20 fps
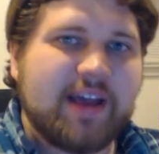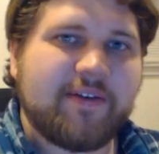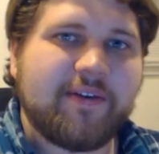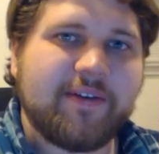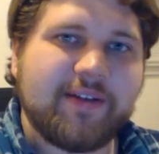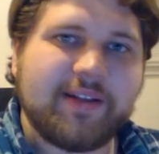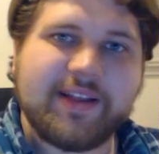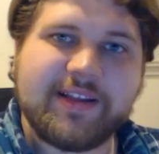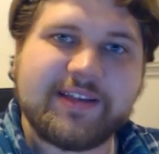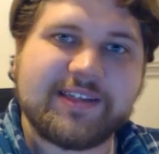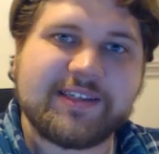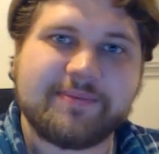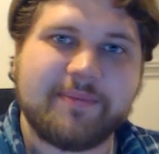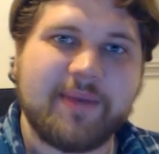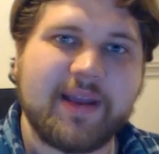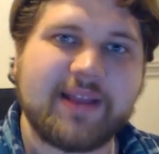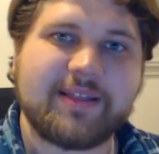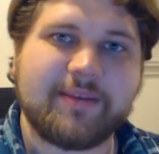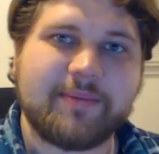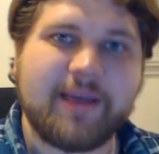definitely just
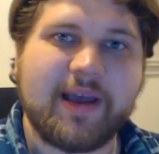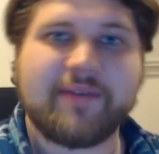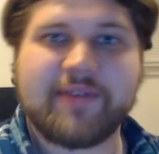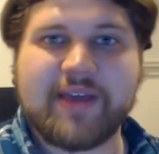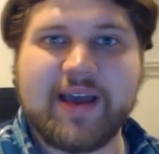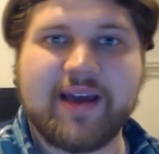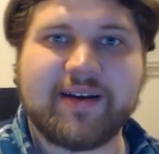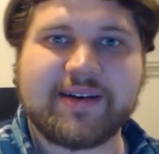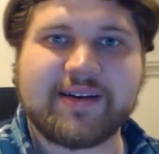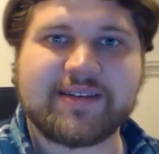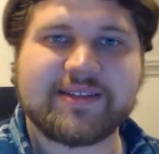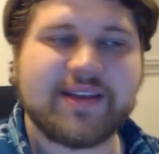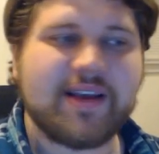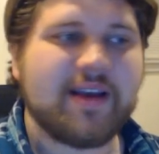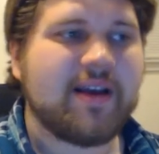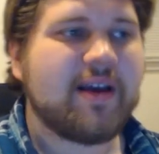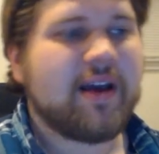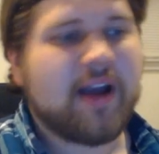made them have counters.